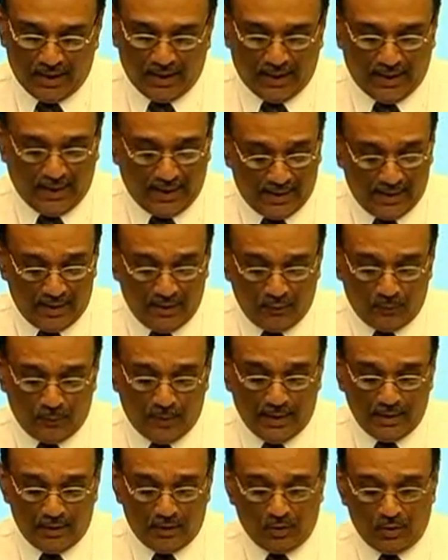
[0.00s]
and
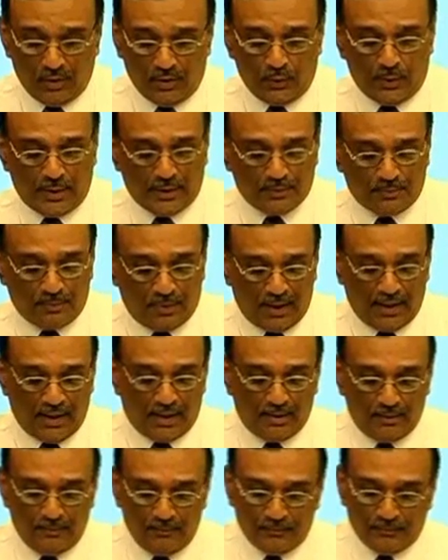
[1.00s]
went on to
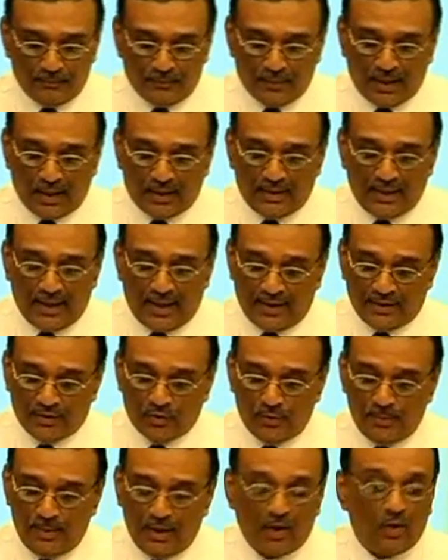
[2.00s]
explain that there has
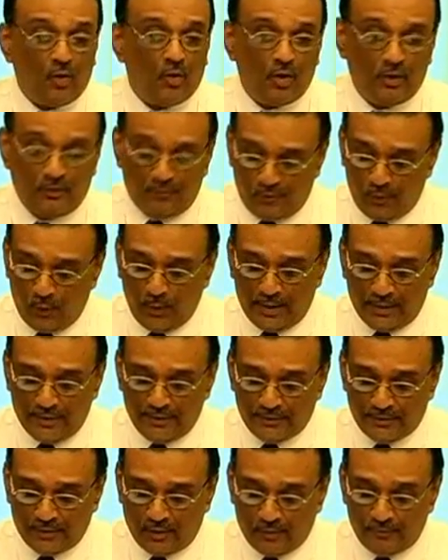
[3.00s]
to be a
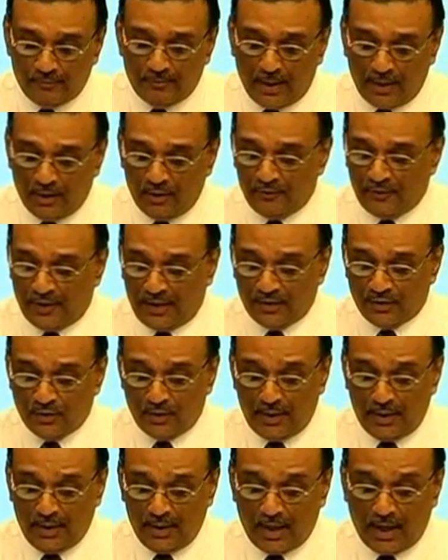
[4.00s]
confluence of
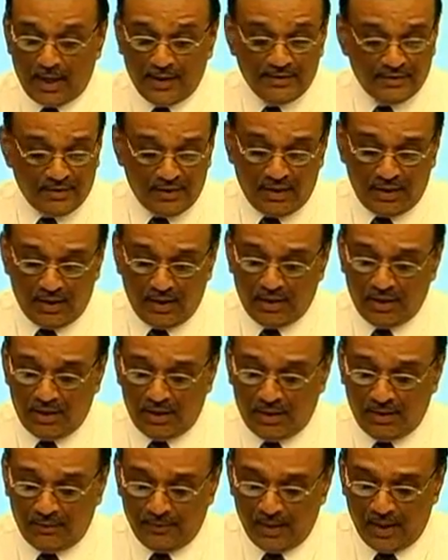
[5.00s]
manufacturing,
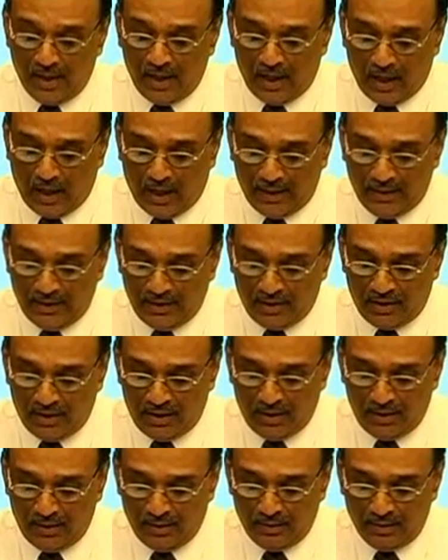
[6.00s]
ICET,
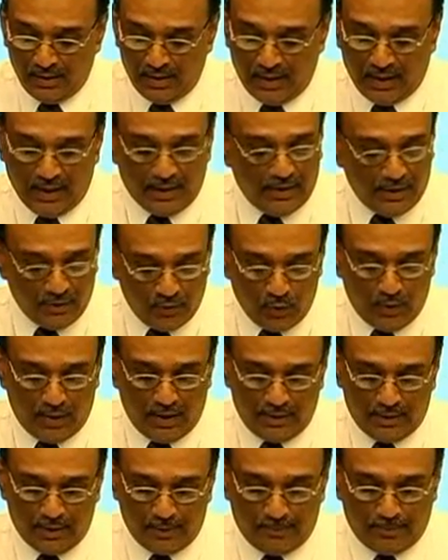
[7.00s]
IT, an
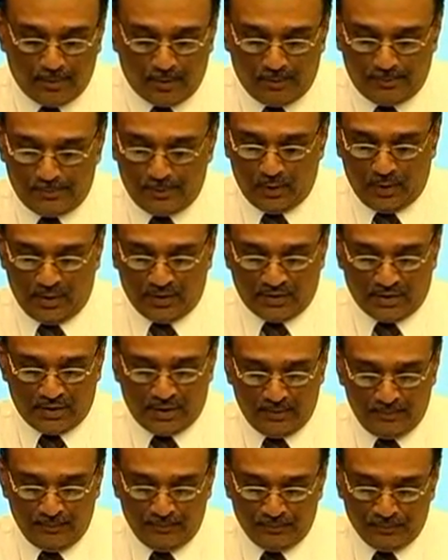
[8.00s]
educated
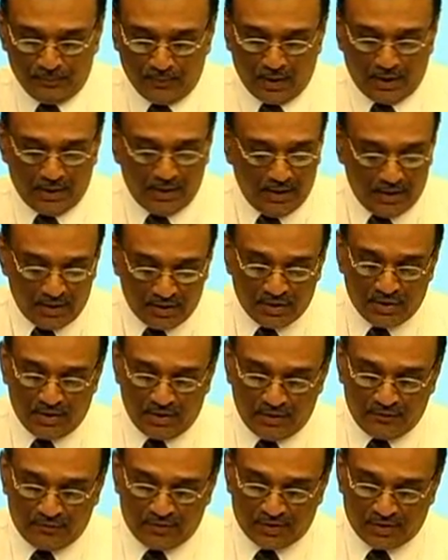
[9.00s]
population, and
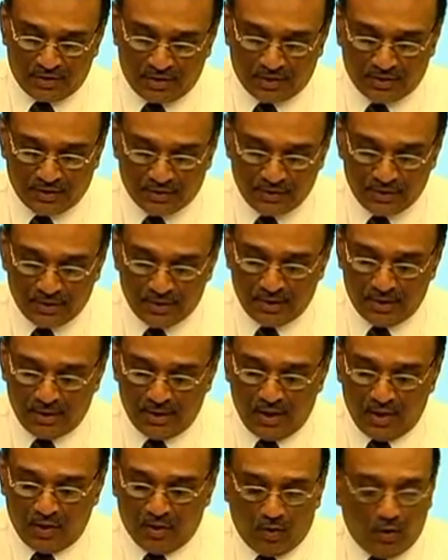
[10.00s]
industrial infrastructure,
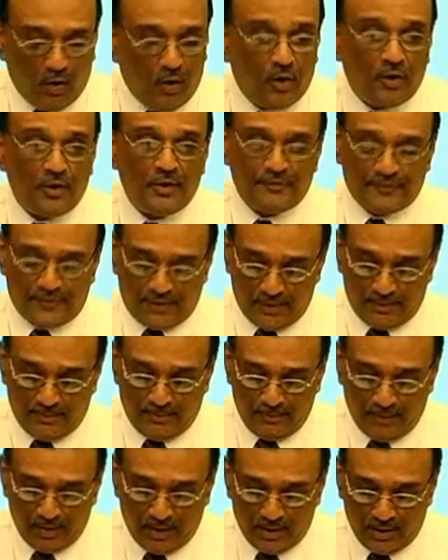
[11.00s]
all of
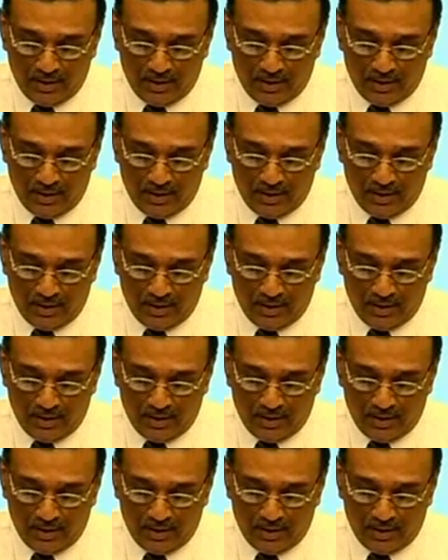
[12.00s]
them